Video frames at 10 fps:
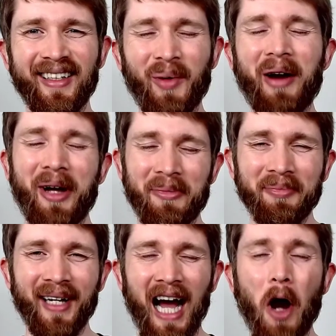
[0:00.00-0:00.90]

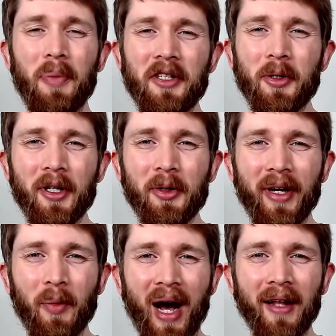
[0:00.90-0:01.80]
Welcome. I hope that you are
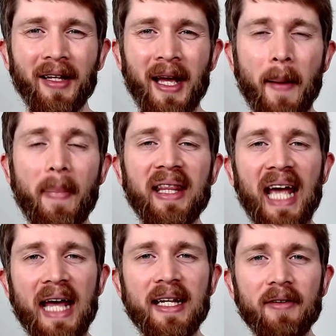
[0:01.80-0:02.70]
doing well. By the
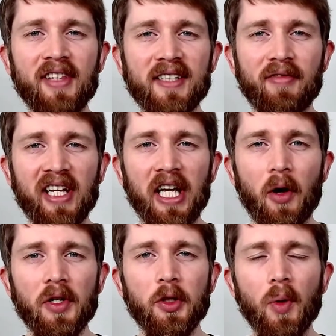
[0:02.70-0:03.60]
end of this
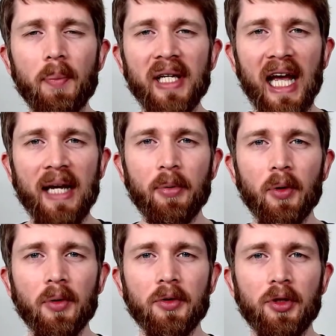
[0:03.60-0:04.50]
video, you will be
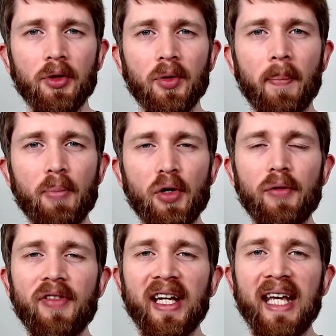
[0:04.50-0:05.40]
able to
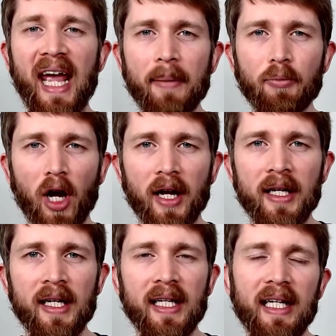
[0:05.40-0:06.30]
move the camera
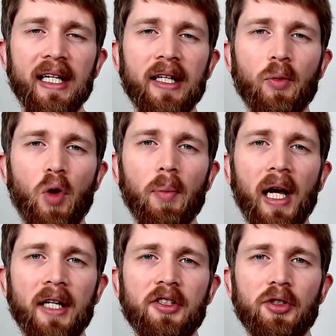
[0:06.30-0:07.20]
in
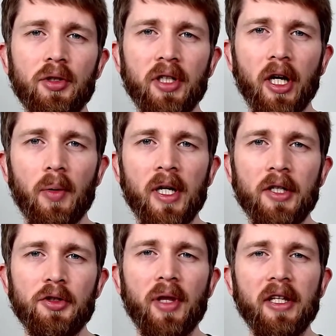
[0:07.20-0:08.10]
Roblox Studio
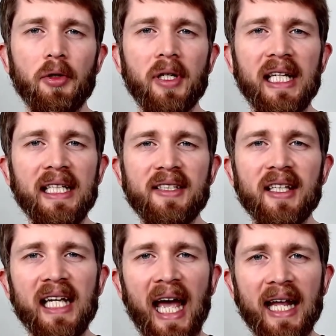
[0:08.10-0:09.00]
so that you can
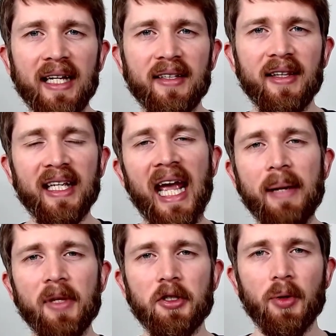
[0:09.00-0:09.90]
easily edit the
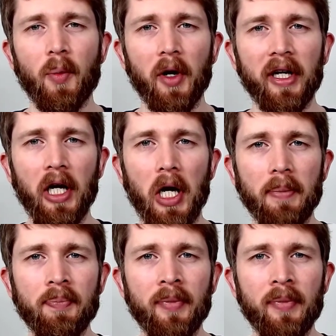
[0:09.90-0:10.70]
game that you are working on.